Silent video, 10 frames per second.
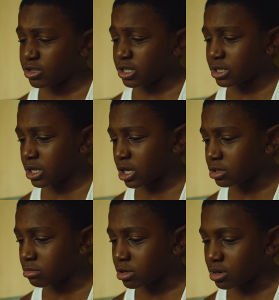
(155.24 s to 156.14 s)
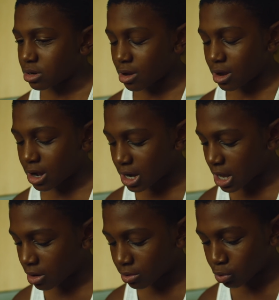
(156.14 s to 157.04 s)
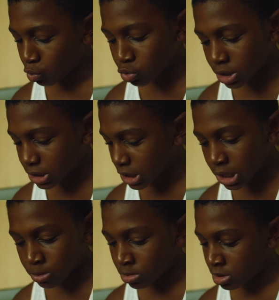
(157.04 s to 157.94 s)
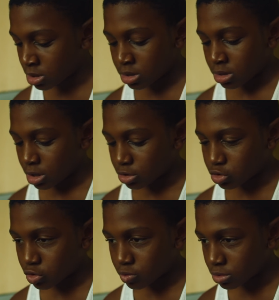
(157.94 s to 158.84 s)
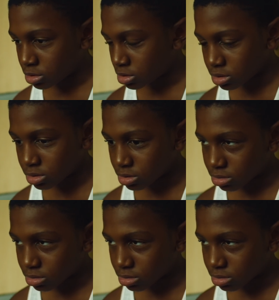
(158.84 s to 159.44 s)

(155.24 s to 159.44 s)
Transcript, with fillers: really sad, man. Like, all the time. I don't know what to do.